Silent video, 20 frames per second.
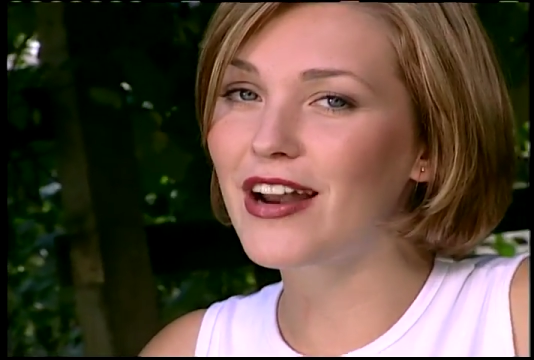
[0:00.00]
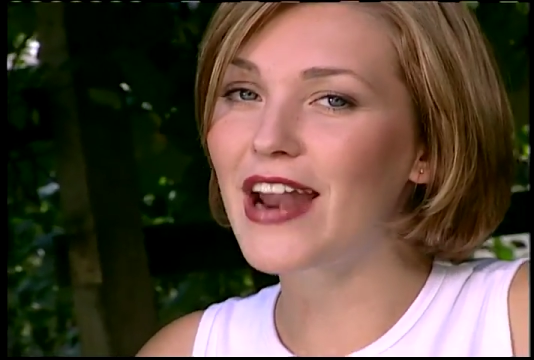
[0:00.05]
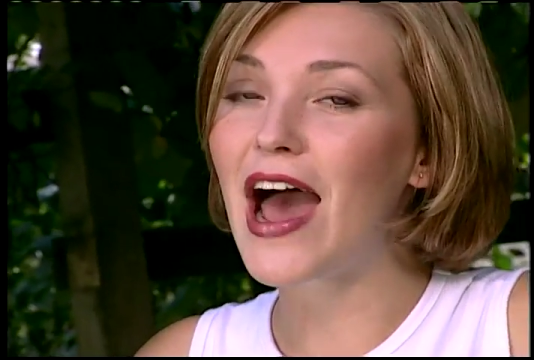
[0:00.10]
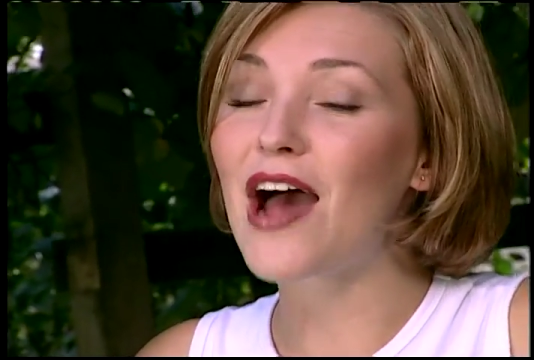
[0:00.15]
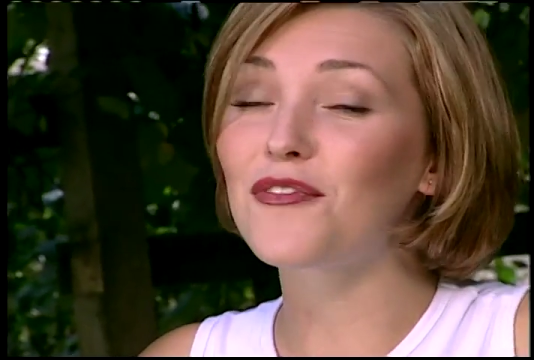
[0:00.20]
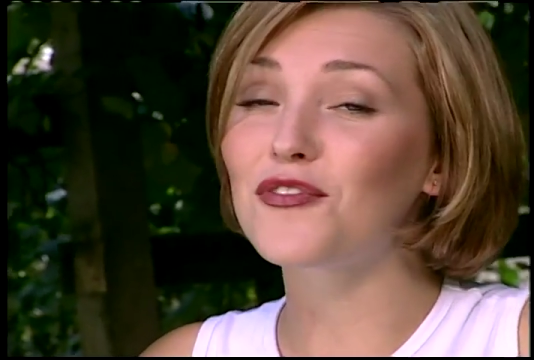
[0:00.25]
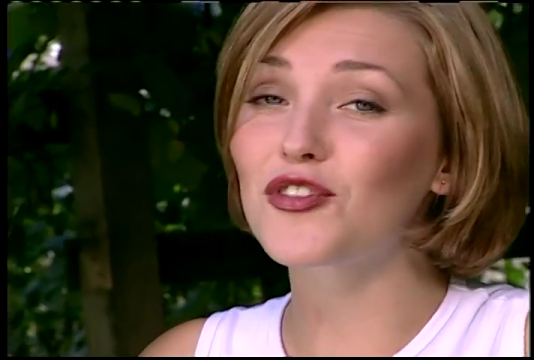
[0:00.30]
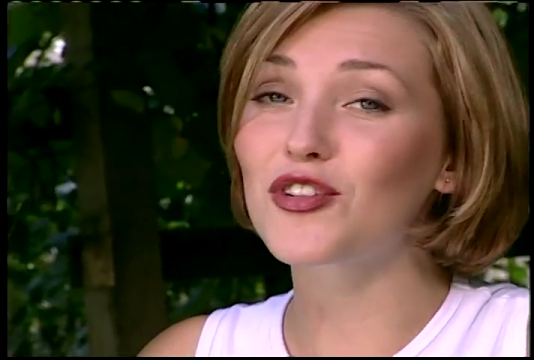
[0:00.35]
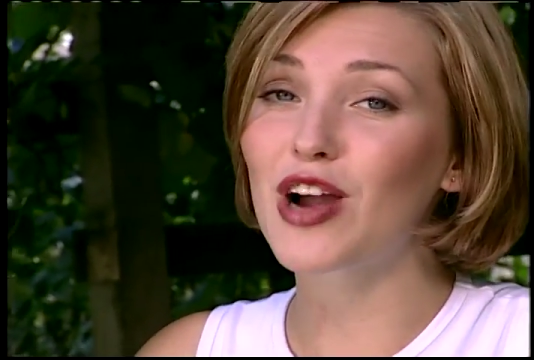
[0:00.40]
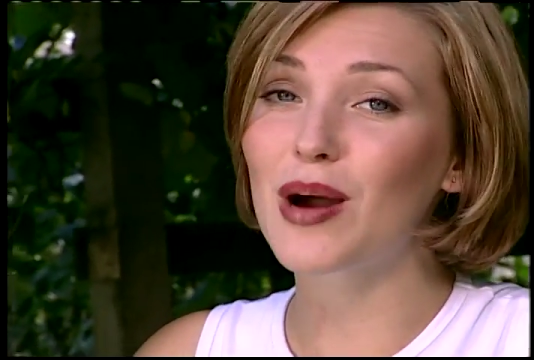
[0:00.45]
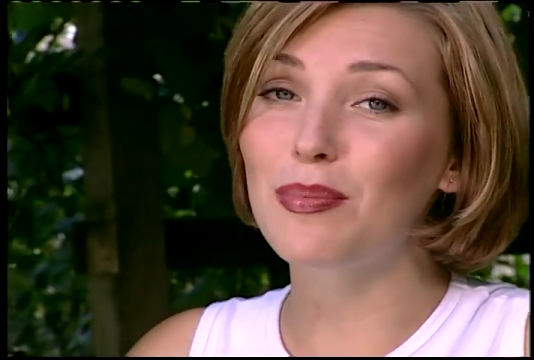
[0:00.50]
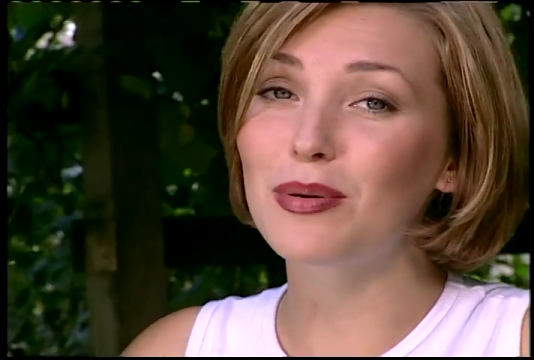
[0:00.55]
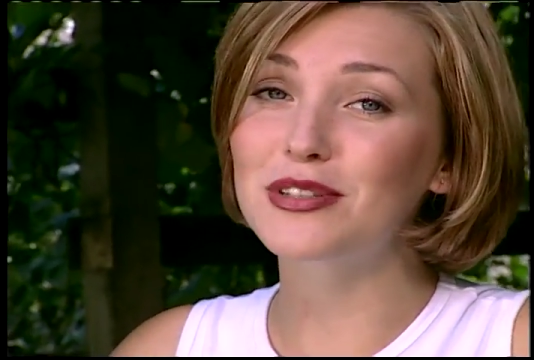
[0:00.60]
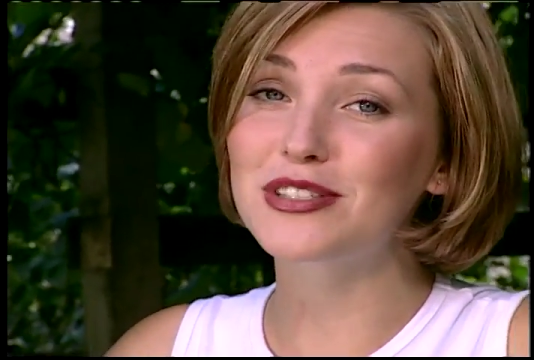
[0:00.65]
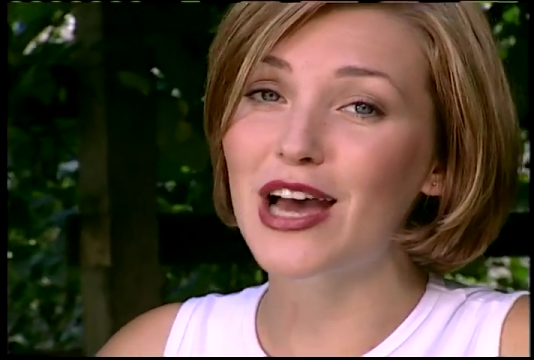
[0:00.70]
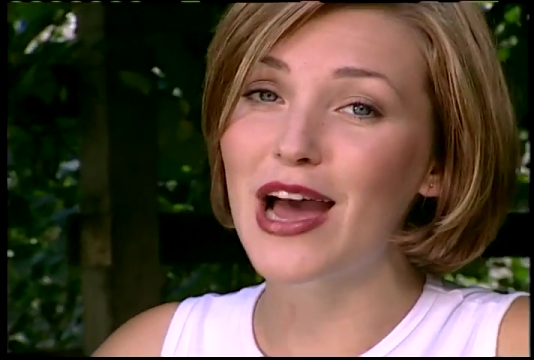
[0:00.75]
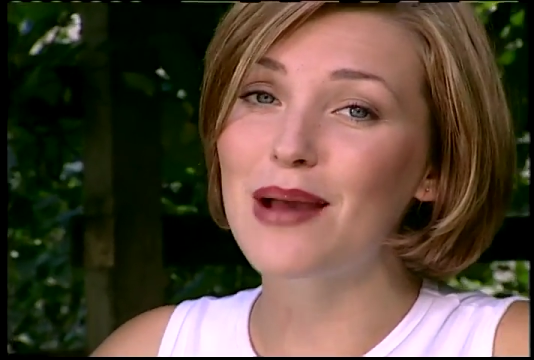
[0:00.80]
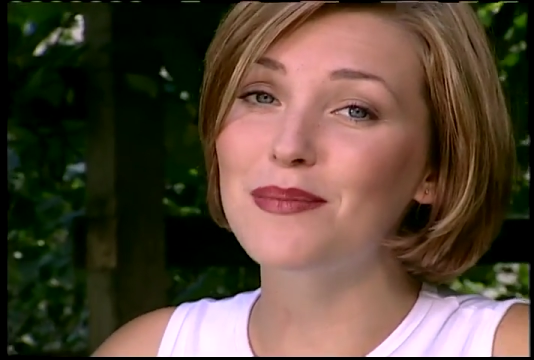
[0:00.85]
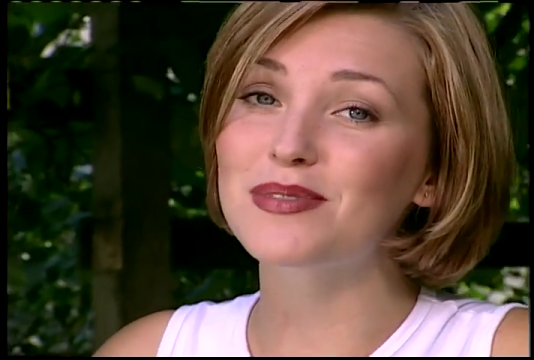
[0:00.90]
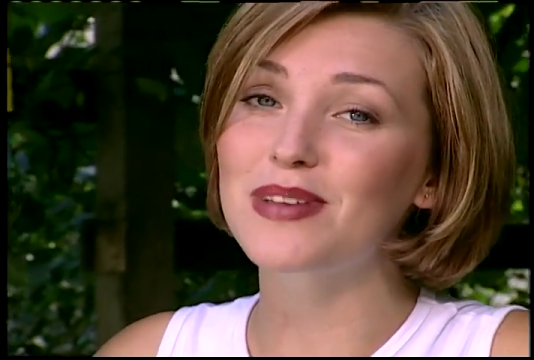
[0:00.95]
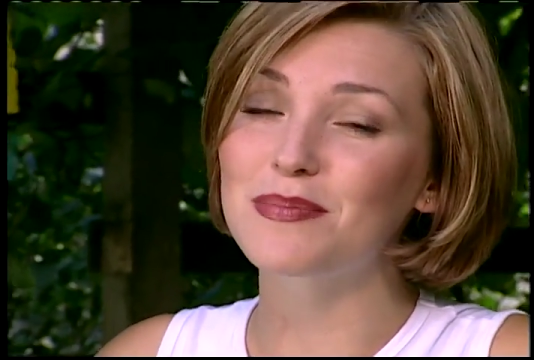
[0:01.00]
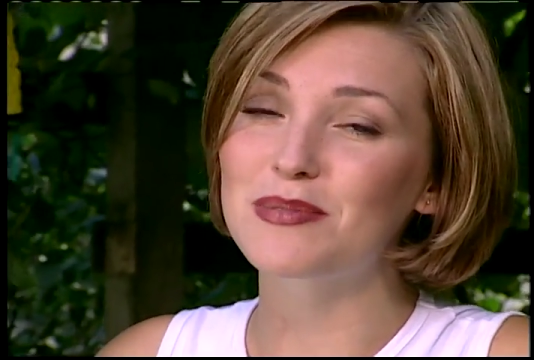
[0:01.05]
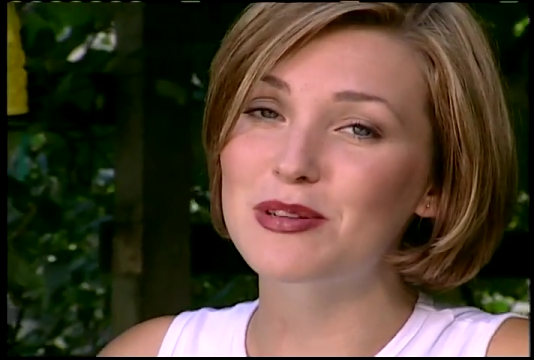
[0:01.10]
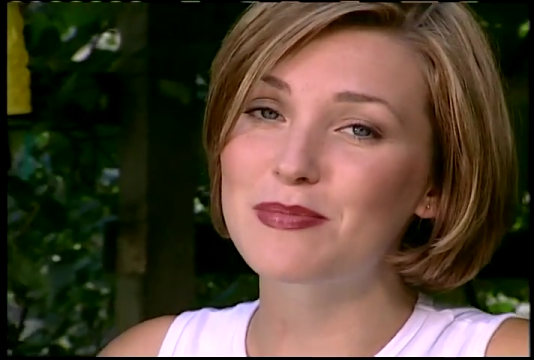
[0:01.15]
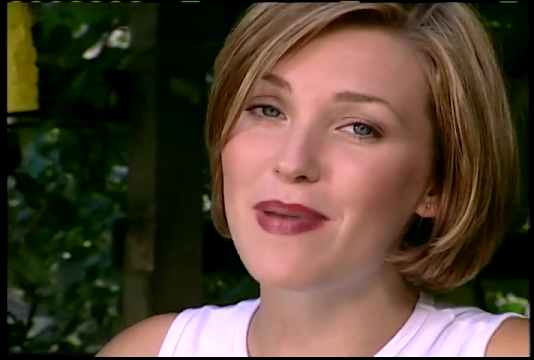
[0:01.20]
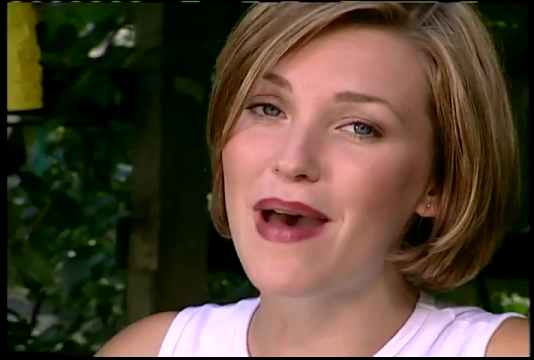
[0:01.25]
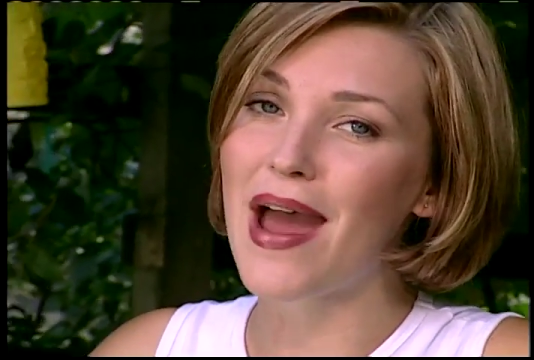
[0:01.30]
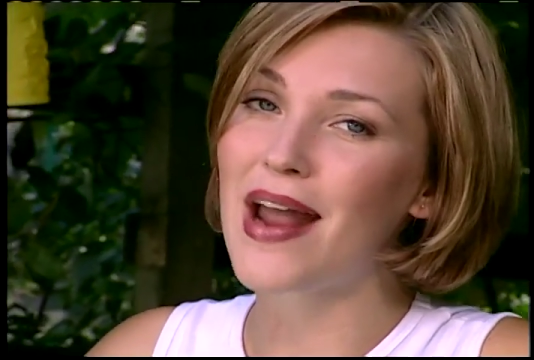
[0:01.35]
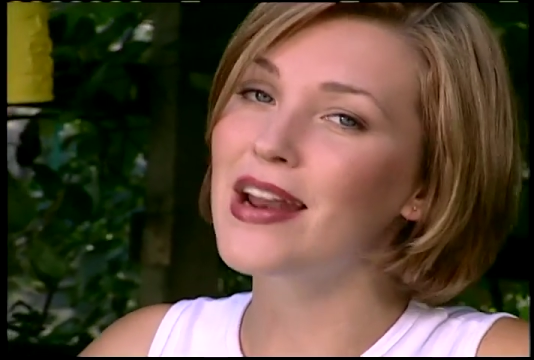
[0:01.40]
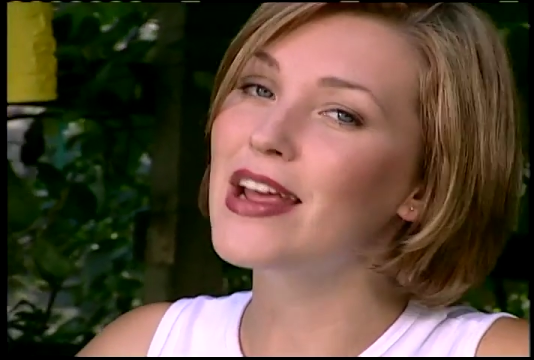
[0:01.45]
and after a couple times up
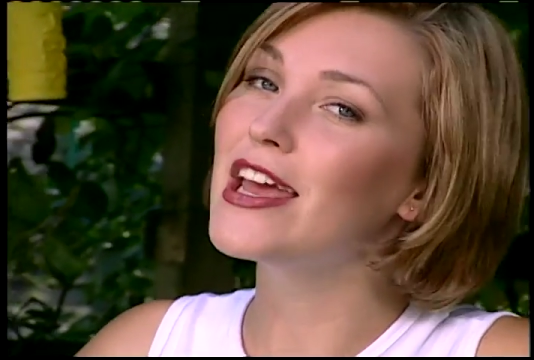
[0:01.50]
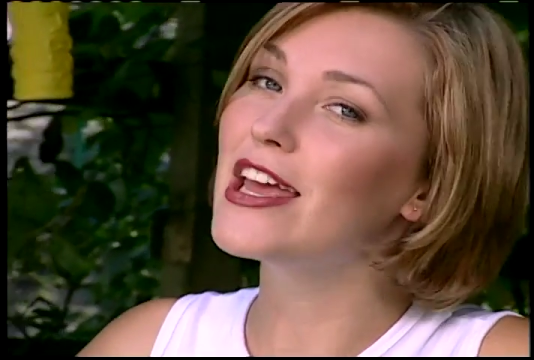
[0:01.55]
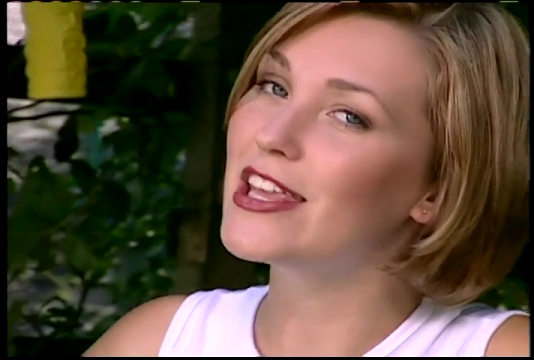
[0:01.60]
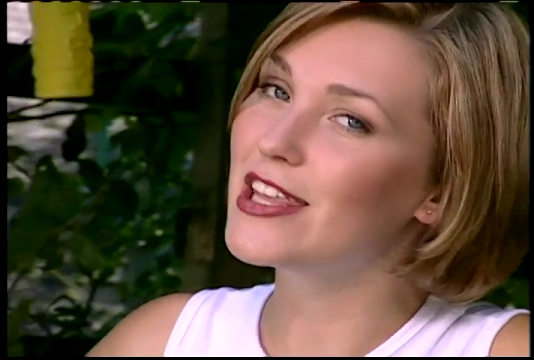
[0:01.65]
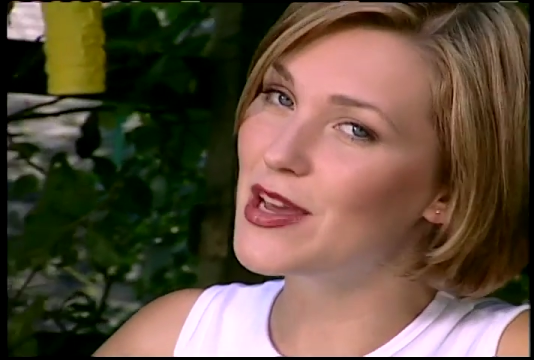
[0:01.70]
to bat,